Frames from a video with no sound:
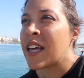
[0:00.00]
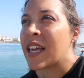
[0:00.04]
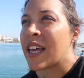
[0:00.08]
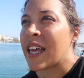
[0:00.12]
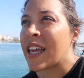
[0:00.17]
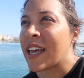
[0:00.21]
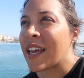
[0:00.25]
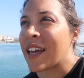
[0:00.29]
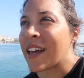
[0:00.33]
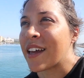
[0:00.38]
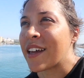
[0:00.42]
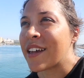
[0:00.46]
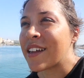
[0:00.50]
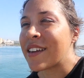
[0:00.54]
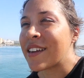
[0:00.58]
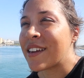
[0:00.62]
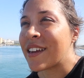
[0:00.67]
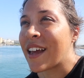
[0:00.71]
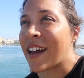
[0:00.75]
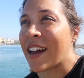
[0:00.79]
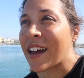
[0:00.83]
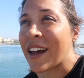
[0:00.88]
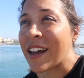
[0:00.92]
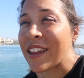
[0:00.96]
And
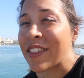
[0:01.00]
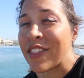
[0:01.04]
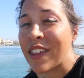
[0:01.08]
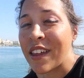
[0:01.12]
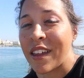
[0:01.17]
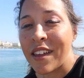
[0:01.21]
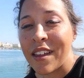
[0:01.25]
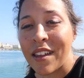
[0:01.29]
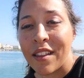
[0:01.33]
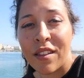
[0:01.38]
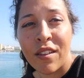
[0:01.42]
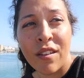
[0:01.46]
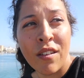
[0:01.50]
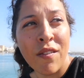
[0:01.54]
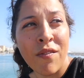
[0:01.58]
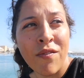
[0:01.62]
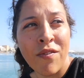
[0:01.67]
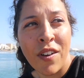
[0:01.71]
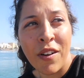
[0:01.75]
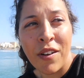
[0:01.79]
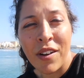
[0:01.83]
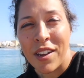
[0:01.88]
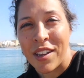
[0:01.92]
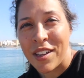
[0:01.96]
yeah, I think it's a
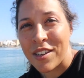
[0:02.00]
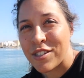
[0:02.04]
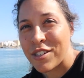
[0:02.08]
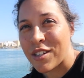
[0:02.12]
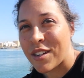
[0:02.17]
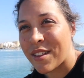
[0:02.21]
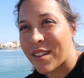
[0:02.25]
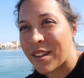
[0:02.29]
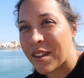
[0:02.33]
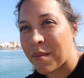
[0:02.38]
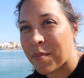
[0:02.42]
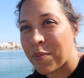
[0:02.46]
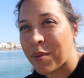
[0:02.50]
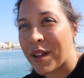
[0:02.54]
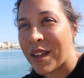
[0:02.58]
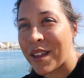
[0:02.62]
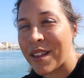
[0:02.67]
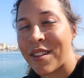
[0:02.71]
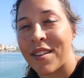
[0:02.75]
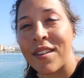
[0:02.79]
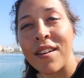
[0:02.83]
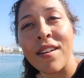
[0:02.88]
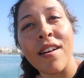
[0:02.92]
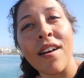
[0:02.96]
very interesting
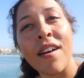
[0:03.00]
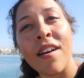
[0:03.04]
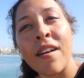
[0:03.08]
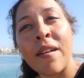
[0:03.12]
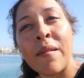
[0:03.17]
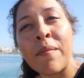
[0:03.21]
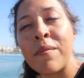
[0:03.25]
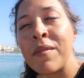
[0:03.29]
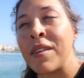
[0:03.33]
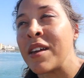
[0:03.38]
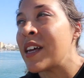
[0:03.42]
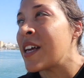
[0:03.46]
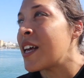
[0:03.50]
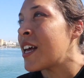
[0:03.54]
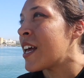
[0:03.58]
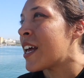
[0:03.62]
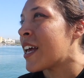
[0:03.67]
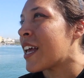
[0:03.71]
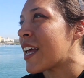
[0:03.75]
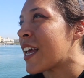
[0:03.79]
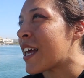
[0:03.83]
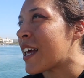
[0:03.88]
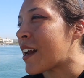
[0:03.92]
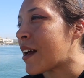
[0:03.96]
place to come.
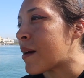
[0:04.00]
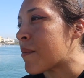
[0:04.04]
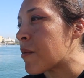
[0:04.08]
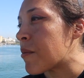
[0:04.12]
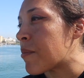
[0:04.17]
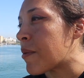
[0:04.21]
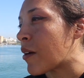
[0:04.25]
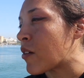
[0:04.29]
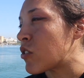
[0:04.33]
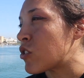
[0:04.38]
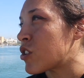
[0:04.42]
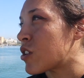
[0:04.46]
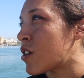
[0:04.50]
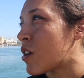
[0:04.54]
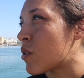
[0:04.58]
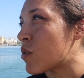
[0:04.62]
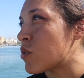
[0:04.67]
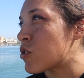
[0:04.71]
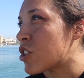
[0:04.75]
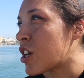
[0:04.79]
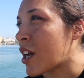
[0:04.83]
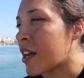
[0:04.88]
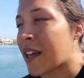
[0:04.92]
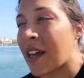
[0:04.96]
And I'm about to go
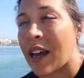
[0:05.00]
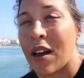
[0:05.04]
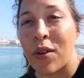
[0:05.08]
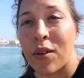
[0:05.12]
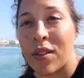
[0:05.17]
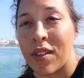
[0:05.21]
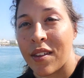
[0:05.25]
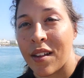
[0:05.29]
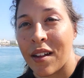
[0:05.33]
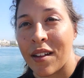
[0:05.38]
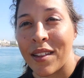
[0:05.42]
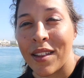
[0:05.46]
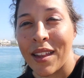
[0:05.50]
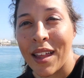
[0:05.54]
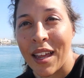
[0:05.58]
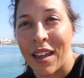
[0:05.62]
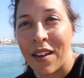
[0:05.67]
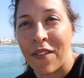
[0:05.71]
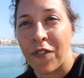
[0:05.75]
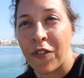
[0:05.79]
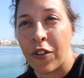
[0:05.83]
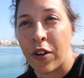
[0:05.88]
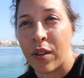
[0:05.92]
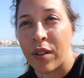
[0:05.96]
check out
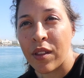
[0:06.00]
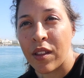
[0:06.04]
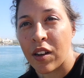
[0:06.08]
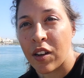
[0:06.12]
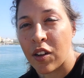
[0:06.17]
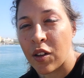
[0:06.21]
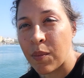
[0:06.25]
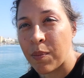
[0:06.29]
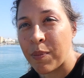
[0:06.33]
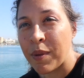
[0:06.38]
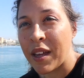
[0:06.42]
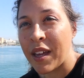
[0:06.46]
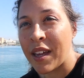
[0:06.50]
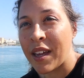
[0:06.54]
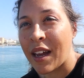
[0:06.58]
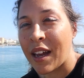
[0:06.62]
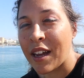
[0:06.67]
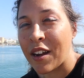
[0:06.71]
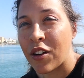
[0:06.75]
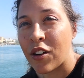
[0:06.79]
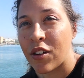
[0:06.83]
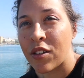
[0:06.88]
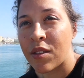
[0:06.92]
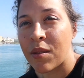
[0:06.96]
Sale for a little bit.
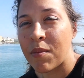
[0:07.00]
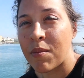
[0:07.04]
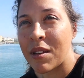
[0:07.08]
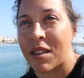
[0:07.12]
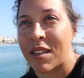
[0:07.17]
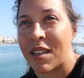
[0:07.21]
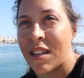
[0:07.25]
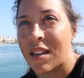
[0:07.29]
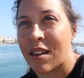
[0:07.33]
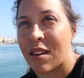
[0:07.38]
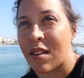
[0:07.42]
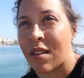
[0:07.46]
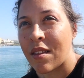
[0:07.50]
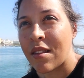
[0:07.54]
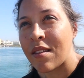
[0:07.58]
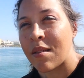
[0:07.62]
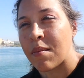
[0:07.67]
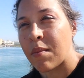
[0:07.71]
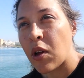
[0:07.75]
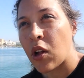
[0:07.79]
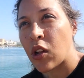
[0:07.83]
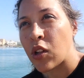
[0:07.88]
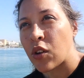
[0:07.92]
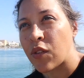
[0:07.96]
I heard the Medina is
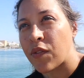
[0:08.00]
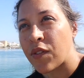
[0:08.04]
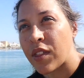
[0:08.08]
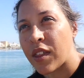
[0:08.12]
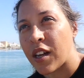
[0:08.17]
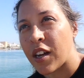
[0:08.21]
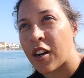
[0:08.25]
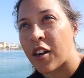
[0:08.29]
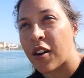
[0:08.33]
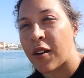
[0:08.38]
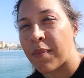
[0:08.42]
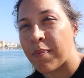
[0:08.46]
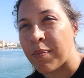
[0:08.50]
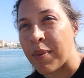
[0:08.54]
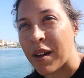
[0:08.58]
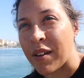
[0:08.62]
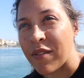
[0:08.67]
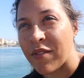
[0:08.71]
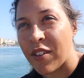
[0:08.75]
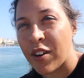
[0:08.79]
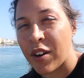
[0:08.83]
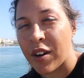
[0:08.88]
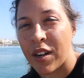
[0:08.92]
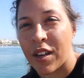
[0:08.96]
small over there, but
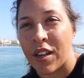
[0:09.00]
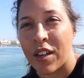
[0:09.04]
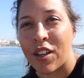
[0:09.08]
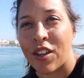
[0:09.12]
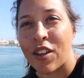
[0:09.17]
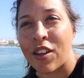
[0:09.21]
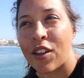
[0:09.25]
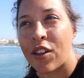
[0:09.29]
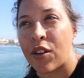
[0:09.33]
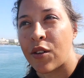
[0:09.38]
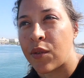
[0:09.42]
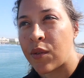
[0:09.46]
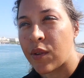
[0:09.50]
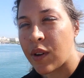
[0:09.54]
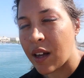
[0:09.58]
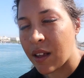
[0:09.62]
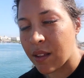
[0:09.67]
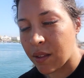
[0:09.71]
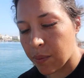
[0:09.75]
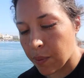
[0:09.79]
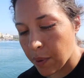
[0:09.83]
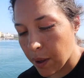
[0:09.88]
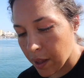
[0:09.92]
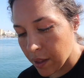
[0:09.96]
very cute
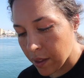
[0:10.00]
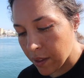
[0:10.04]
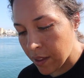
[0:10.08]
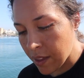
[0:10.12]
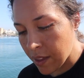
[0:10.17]
as well.